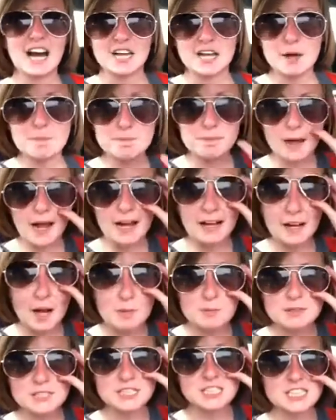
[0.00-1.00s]
Yep, I
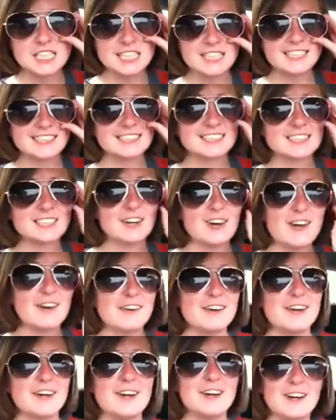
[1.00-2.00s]
got my shades
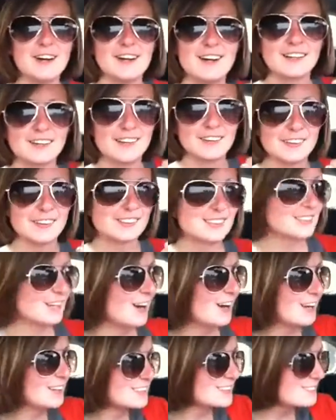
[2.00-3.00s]
on now, I got the
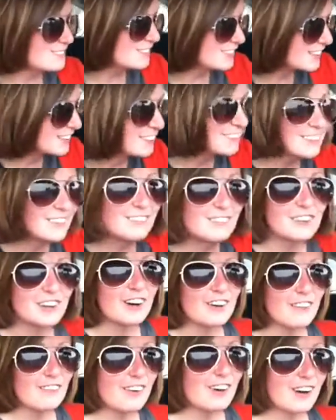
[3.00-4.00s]
dogs, and we're going for
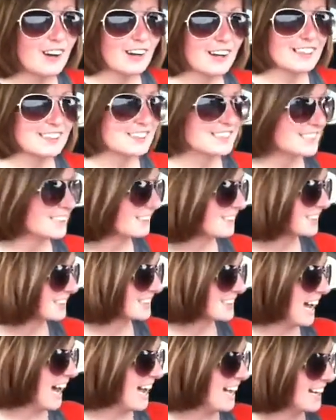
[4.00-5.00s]
a walk. It's so
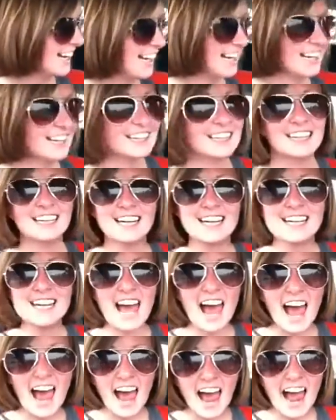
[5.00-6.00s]
exciting!
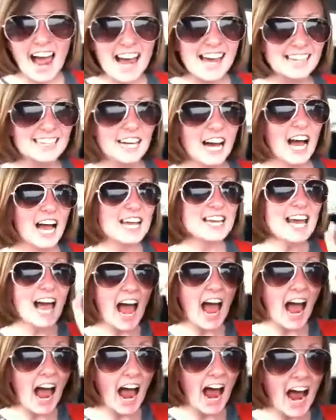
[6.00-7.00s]
Yay!
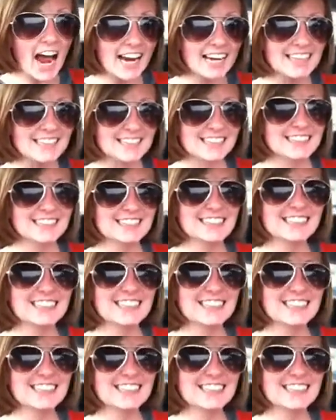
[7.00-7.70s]
Yay!